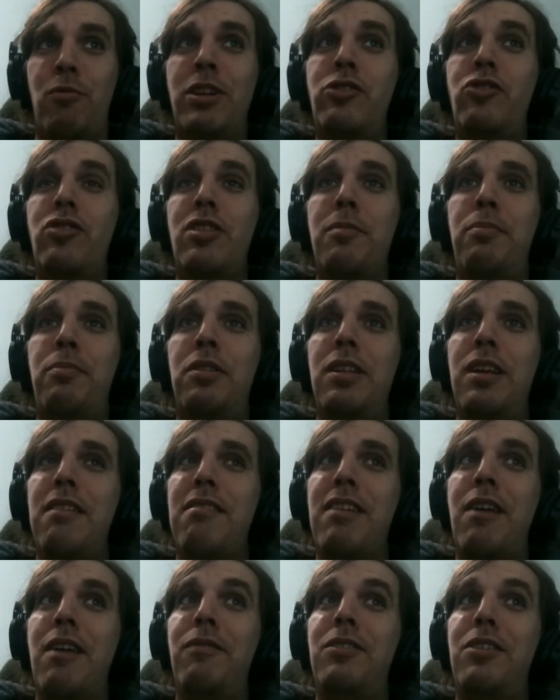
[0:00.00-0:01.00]
which the
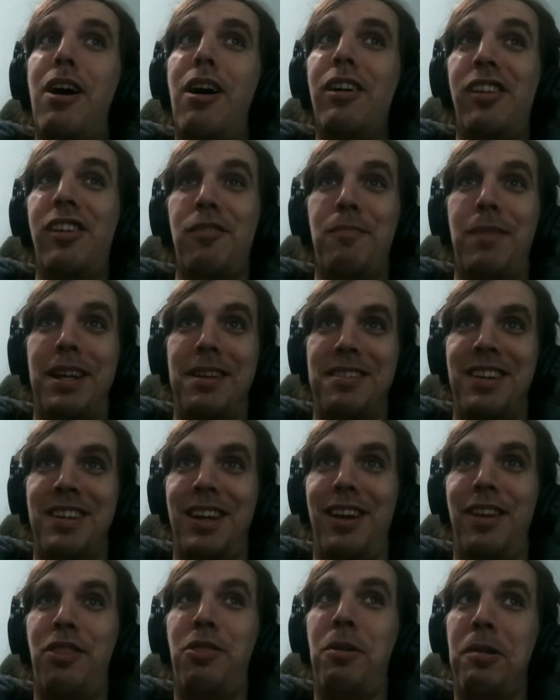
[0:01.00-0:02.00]
police have
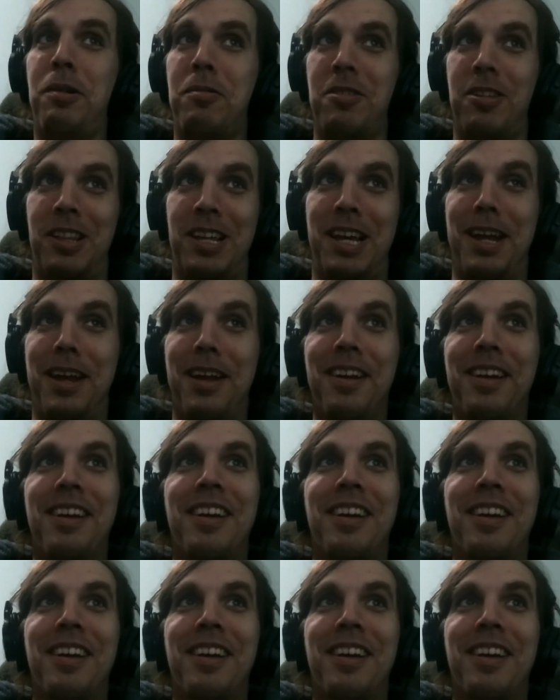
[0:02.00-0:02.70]
documented thoroughly.